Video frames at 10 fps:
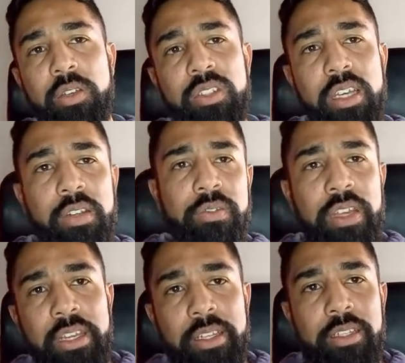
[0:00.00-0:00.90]
also had a
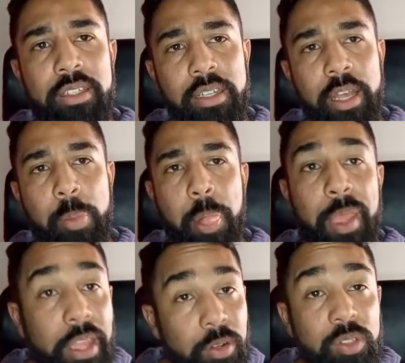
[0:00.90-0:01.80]
very decent game.
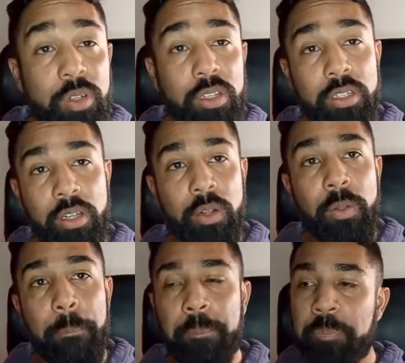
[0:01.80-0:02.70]
He also got the goal.